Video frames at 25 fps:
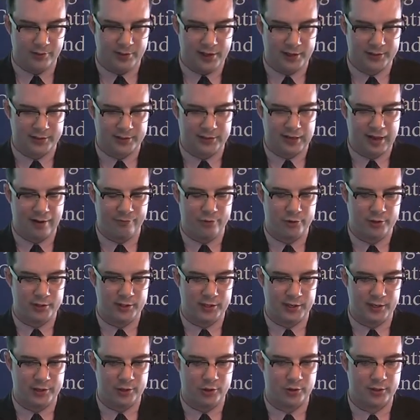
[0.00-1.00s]
that's
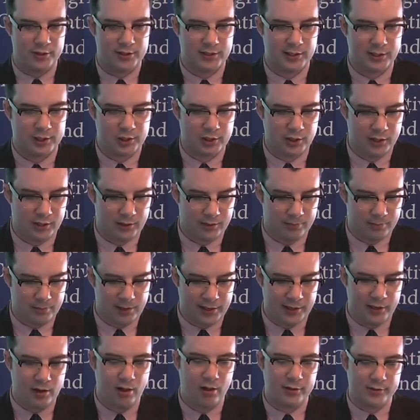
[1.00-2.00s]
sovereignty and jurisdiction,
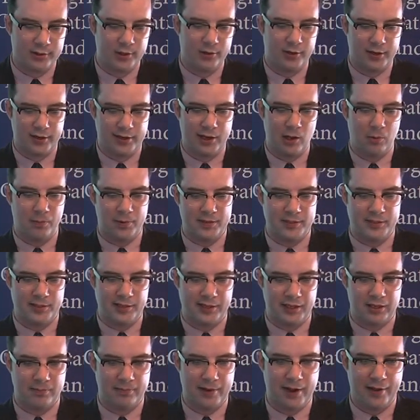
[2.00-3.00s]
but it also can help us
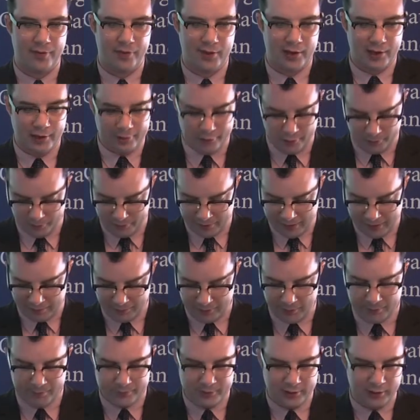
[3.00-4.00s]
think about the other
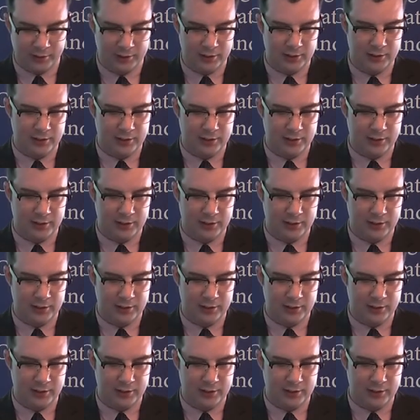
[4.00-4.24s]
problems.